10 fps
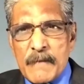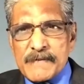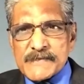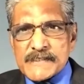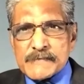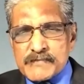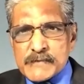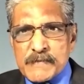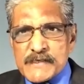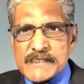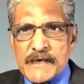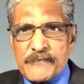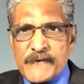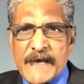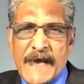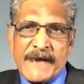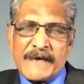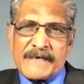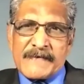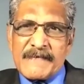specific
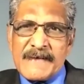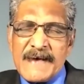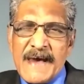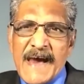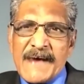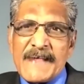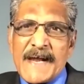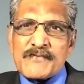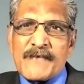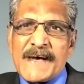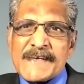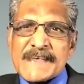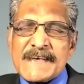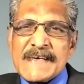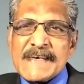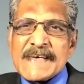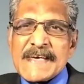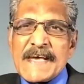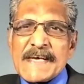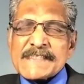angle, and that was,
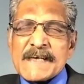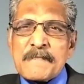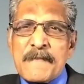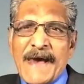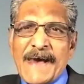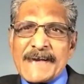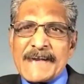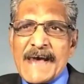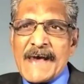he is a man.